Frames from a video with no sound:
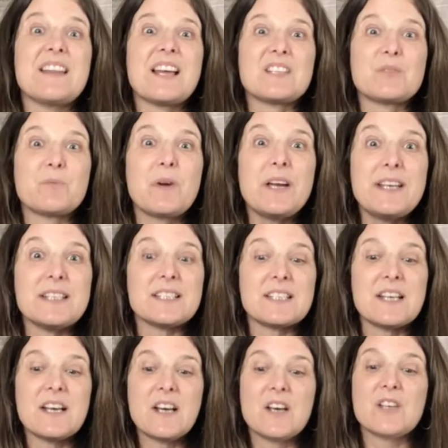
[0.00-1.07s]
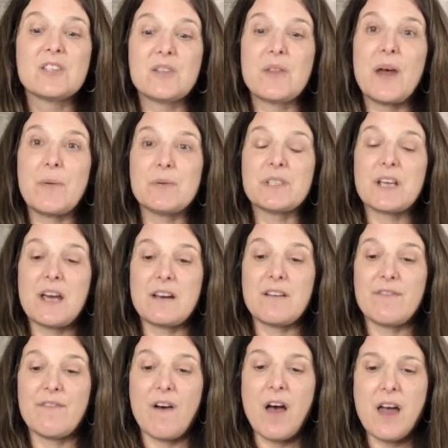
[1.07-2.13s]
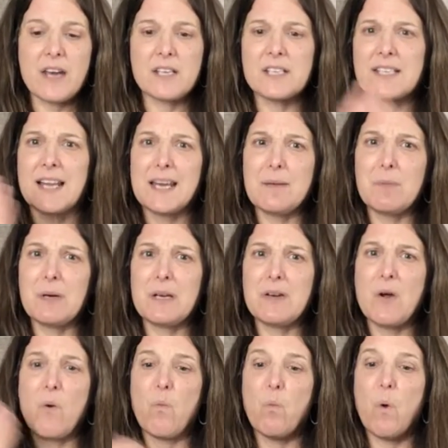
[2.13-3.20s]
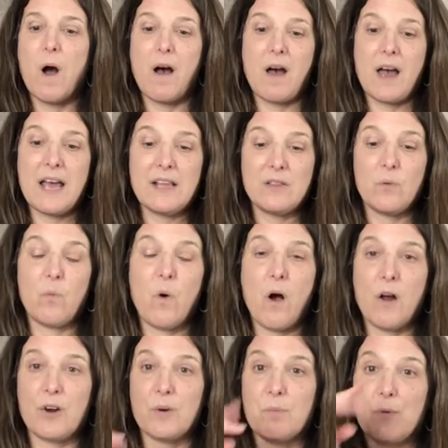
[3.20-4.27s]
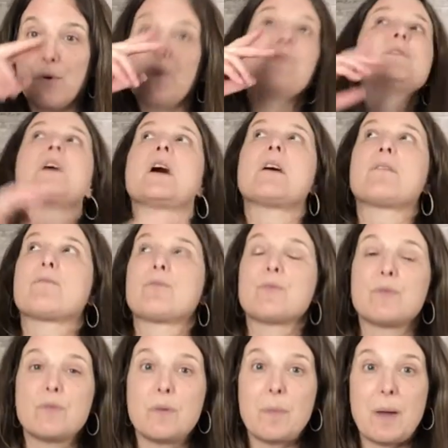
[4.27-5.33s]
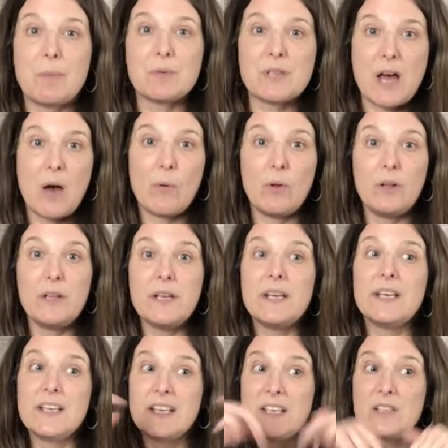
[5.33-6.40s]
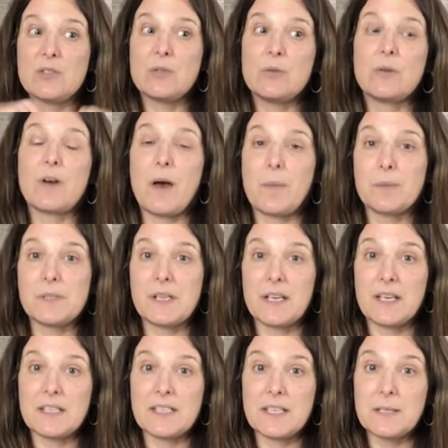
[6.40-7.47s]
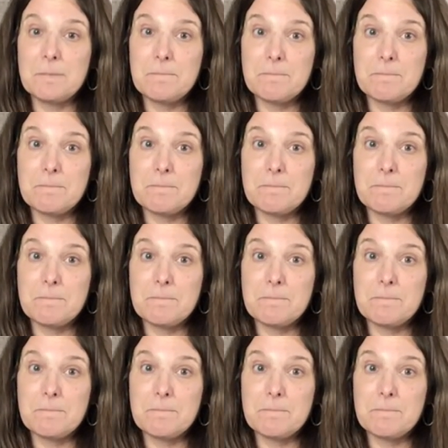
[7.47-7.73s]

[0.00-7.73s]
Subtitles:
That's right. So that was kind of fun. Does anybody know why the water moved through the paper towel into the cups like it did?